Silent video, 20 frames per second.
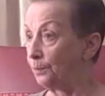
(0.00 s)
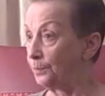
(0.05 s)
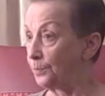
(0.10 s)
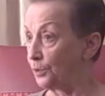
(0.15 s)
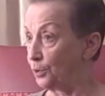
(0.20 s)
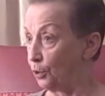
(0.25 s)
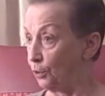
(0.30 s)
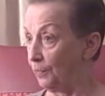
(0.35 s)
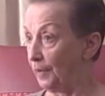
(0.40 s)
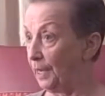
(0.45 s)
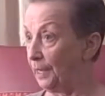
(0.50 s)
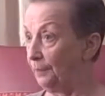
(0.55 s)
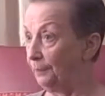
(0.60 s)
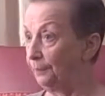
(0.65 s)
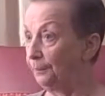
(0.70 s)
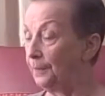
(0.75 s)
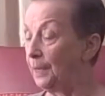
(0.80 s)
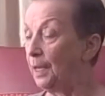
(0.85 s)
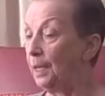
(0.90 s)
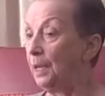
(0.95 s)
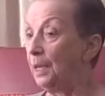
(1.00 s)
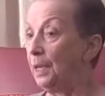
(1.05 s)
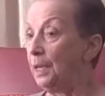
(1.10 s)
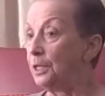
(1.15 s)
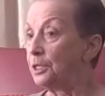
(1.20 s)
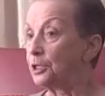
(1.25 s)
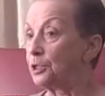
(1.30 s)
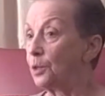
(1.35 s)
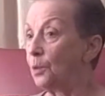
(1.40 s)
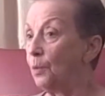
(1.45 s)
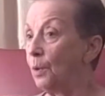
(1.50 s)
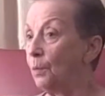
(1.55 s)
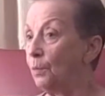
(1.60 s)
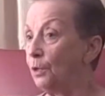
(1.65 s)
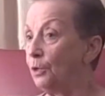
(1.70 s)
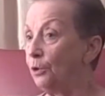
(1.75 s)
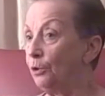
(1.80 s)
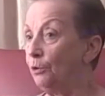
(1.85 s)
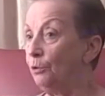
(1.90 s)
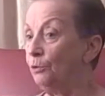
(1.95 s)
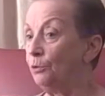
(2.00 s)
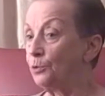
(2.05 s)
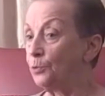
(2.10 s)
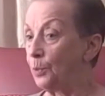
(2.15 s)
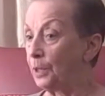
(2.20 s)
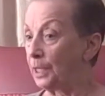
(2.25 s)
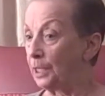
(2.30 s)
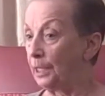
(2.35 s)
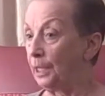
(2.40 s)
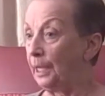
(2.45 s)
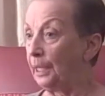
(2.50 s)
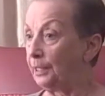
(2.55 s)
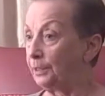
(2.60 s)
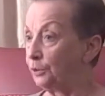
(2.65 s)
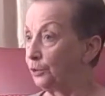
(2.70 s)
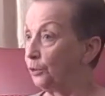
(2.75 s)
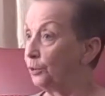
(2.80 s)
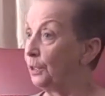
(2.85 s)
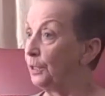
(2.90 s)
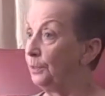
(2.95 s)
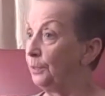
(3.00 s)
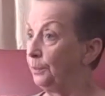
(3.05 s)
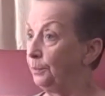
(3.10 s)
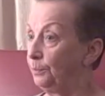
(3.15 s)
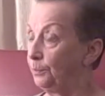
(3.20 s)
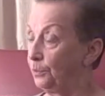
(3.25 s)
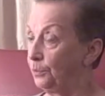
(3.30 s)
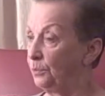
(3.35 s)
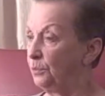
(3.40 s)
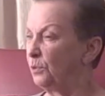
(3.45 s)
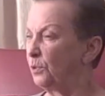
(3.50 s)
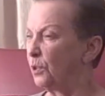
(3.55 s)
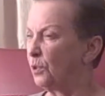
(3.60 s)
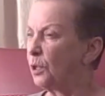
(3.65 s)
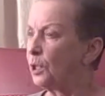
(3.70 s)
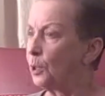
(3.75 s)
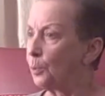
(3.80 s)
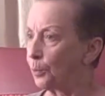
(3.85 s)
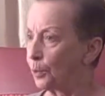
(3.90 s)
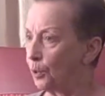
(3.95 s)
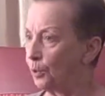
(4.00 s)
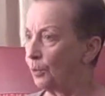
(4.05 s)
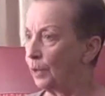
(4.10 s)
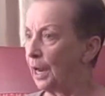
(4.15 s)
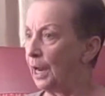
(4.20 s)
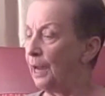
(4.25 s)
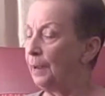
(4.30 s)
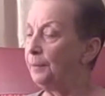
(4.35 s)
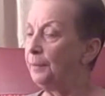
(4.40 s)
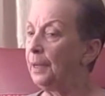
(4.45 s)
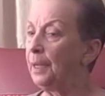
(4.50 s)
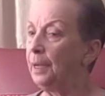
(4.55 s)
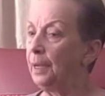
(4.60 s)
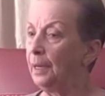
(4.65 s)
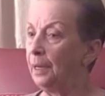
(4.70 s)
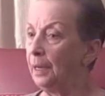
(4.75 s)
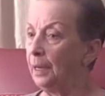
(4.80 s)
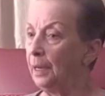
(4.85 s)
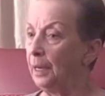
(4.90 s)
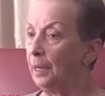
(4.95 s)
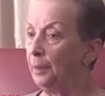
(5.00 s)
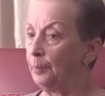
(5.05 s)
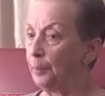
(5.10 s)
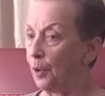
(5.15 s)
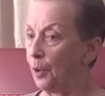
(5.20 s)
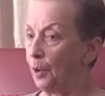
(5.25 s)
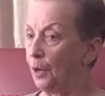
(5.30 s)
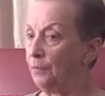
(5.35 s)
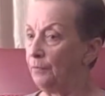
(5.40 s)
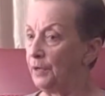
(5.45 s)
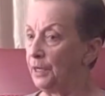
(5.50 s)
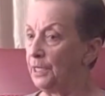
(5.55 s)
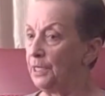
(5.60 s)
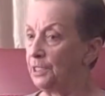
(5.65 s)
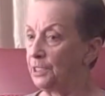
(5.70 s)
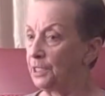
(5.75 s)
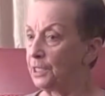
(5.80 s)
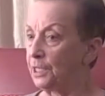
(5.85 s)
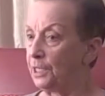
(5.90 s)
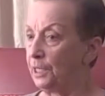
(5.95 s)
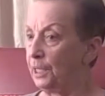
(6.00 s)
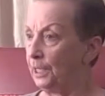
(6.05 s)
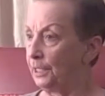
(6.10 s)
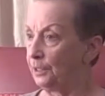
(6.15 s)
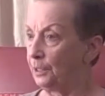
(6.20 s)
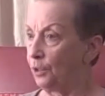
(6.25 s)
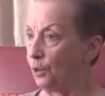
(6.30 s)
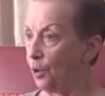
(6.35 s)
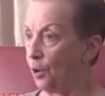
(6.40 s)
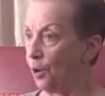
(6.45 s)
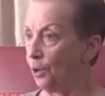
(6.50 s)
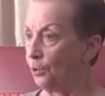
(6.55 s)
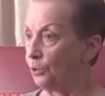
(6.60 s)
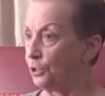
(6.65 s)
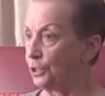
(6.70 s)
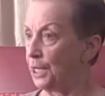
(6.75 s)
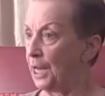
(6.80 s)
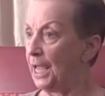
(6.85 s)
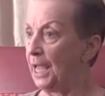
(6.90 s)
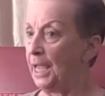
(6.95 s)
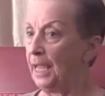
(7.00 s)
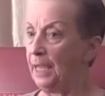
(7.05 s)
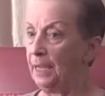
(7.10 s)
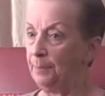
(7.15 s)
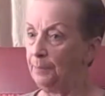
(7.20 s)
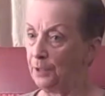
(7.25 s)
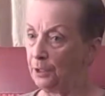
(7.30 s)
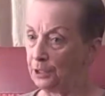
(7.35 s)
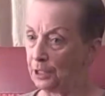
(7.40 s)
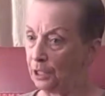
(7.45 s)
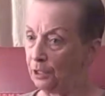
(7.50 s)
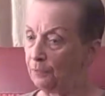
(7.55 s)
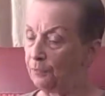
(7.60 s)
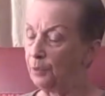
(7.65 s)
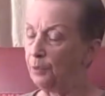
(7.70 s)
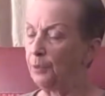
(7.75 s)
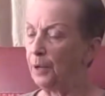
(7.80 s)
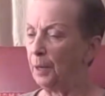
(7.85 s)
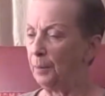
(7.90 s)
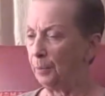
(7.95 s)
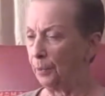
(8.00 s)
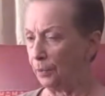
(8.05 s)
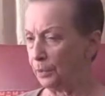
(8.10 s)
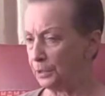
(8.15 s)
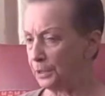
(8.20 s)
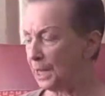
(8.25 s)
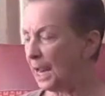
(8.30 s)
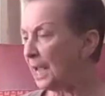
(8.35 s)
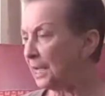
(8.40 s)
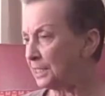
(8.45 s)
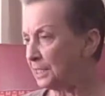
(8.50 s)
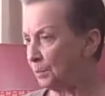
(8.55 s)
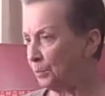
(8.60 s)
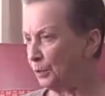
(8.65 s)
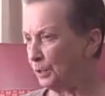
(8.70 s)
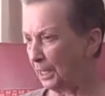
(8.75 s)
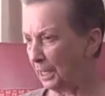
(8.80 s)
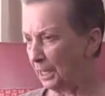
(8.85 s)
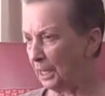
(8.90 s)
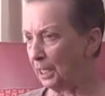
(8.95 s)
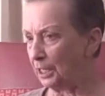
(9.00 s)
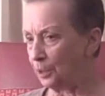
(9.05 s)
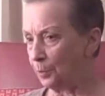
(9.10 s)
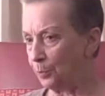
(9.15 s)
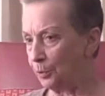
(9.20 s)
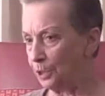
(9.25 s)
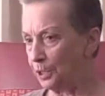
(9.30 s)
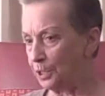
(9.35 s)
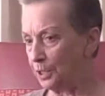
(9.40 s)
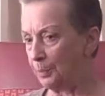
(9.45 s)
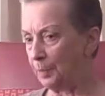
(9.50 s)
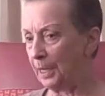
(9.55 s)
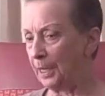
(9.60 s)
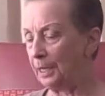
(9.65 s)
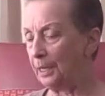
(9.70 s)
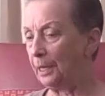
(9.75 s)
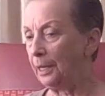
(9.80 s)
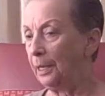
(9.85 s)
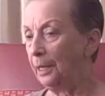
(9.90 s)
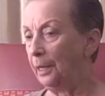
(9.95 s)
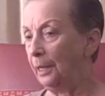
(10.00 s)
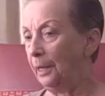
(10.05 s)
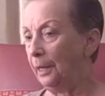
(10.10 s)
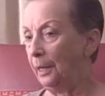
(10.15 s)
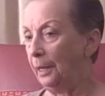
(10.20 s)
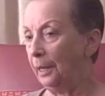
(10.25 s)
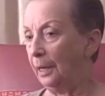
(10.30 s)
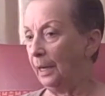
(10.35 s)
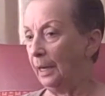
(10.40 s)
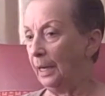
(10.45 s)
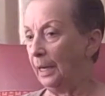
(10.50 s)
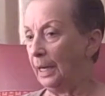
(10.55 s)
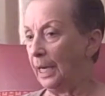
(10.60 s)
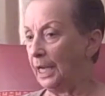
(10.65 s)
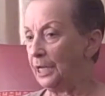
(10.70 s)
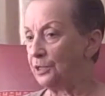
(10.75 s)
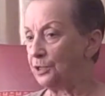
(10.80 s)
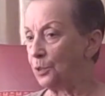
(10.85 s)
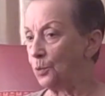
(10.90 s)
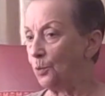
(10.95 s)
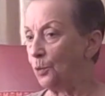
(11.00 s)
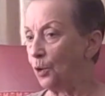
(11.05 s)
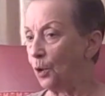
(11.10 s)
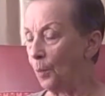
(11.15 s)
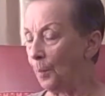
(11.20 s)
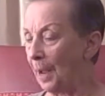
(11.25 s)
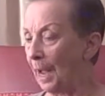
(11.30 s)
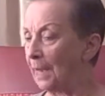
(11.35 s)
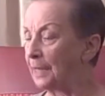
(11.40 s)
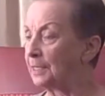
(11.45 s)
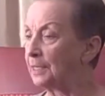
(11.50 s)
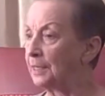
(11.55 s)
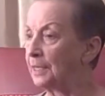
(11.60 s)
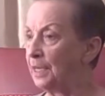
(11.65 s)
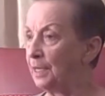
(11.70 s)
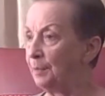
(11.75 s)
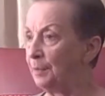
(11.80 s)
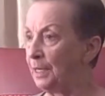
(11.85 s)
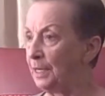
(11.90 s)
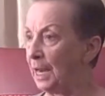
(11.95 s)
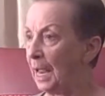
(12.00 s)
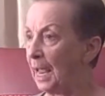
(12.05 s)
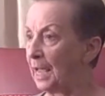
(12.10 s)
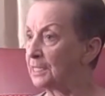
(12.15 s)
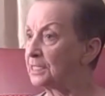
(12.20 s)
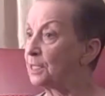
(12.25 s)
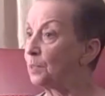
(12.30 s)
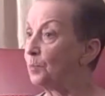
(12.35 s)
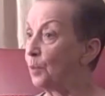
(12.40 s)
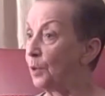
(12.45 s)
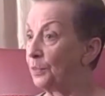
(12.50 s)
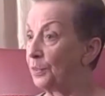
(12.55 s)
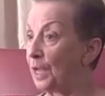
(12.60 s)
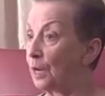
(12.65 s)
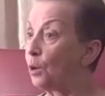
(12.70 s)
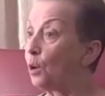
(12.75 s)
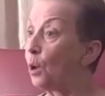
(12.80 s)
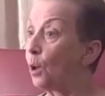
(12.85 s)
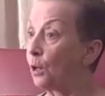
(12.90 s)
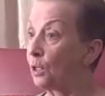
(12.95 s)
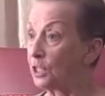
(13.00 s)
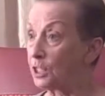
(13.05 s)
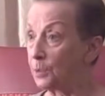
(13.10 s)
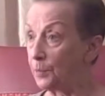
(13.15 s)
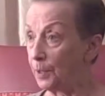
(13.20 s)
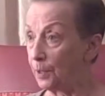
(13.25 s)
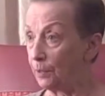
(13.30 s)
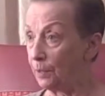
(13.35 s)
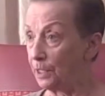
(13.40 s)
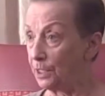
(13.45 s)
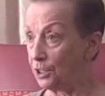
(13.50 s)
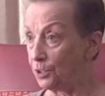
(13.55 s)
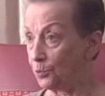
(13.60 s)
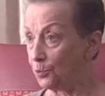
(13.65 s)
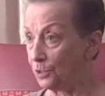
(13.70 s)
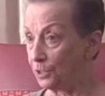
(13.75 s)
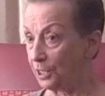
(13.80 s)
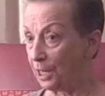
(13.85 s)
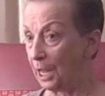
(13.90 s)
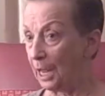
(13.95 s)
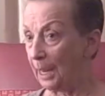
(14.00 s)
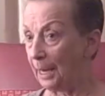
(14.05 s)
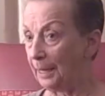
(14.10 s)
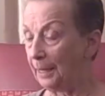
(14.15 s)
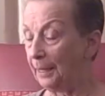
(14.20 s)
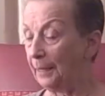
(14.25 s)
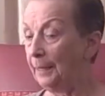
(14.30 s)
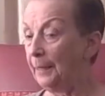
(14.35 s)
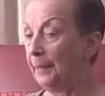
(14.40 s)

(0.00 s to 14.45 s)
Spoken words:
survey. So what we do is we collect during the program. Part of it is to collect the caller's name, their telephone numbers, and ask them would they like to participate. And so we'll go back to them and ask them what that call experience was like.